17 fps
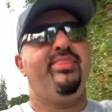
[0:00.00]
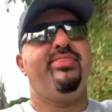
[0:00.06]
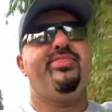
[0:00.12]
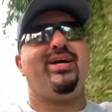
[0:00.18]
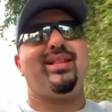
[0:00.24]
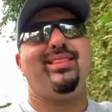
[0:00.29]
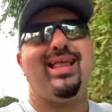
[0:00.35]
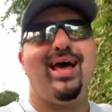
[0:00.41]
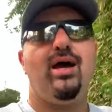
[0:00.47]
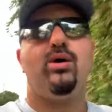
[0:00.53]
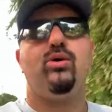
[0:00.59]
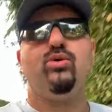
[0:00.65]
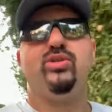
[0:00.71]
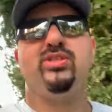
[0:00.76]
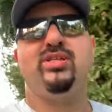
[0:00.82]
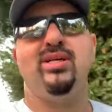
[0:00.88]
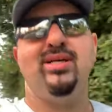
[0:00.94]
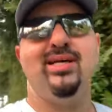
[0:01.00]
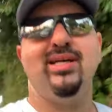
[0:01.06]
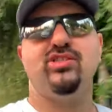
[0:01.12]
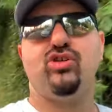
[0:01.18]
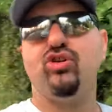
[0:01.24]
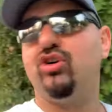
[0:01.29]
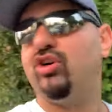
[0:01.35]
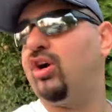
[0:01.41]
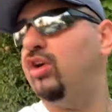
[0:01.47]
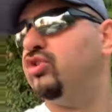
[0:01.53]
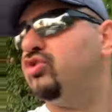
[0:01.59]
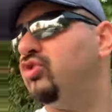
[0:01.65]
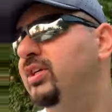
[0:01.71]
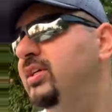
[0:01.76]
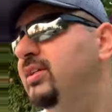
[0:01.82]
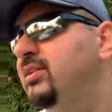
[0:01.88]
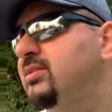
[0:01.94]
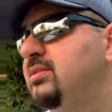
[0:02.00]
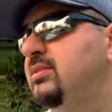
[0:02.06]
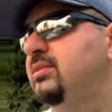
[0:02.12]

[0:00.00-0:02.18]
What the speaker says: that allows his or her country